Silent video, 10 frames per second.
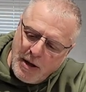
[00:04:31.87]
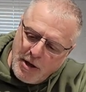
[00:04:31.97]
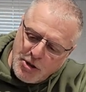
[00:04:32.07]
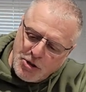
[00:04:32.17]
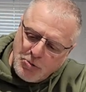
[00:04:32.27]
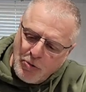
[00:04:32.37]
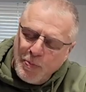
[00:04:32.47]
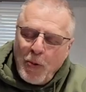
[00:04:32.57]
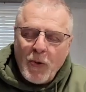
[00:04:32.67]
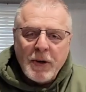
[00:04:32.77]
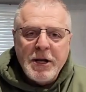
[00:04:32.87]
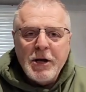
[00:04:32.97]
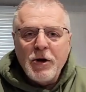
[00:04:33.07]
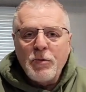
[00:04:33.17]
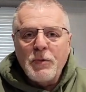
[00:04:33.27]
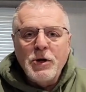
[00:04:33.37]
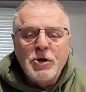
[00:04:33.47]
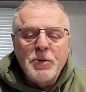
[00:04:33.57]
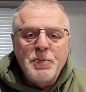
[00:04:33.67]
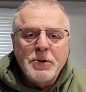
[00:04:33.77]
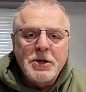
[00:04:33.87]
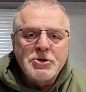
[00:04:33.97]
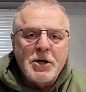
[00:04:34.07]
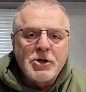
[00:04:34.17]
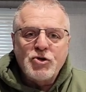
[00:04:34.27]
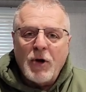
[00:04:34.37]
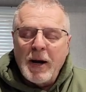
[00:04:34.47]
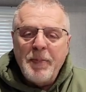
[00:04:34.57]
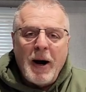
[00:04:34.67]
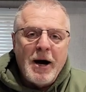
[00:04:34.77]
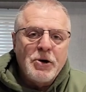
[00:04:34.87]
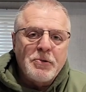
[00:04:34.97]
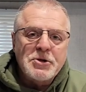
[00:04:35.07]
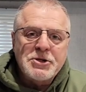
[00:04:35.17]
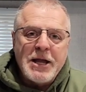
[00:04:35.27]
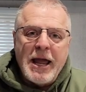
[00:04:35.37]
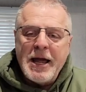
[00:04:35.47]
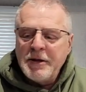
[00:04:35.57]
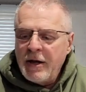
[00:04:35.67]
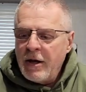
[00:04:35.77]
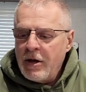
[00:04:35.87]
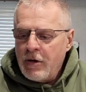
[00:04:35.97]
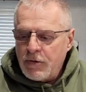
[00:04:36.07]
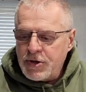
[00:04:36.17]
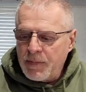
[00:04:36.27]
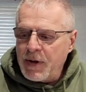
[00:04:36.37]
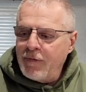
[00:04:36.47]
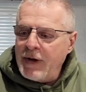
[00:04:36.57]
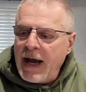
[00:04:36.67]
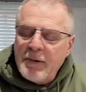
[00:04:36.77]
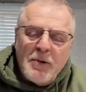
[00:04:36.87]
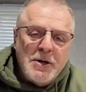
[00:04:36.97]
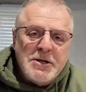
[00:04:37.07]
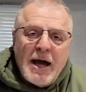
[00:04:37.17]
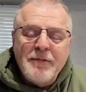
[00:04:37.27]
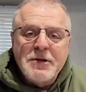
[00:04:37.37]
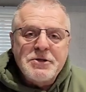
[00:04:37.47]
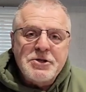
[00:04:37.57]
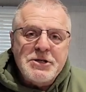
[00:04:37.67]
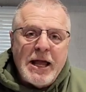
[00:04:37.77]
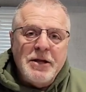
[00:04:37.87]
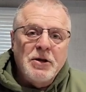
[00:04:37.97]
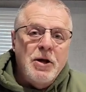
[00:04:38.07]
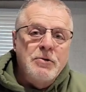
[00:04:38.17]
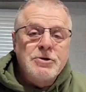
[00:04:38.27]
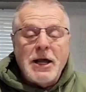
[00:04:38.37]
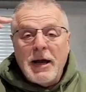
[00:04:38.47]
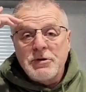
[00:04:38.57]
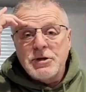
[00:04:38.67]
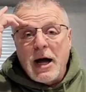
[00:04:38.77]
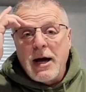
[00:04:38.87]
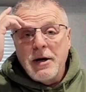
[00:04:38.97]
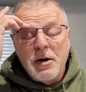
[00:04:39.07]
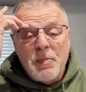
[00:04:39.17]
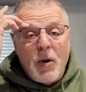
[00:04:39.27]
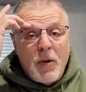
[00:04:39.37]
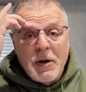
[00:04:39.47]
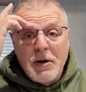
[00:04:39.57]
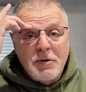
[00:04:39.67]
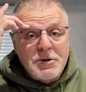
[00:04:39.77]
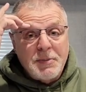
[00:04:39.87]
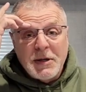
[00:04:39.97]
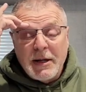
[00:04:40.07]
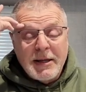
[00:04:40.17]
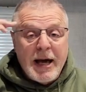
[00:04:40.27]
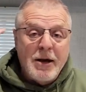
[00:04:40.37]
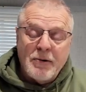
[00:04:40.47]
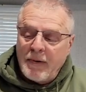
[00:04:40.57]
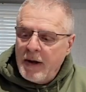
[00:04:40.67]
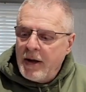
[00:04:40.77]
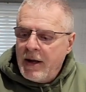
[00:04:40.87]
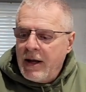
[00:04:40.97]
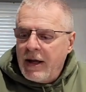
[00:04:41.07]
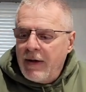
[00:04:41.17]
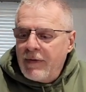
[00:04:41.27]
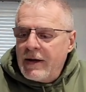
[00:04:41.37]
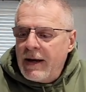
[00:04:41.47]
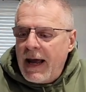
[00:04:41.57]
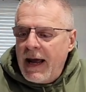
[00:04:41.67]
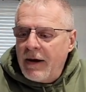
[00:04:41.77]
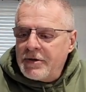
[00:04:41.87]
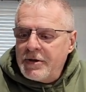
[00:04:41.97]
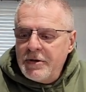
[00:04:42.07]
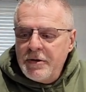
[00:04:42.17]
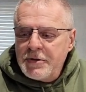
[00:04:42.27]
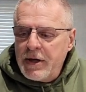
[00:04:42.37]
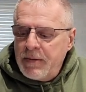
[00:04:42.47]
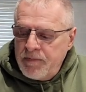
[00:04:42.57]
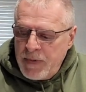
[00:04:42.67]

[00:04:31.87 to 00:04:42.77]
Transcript: screw port here where you could put this on a tripod or a stand or something if you wanted to have it as a standalone, say outside at a party or something like that, or even in the house and use it.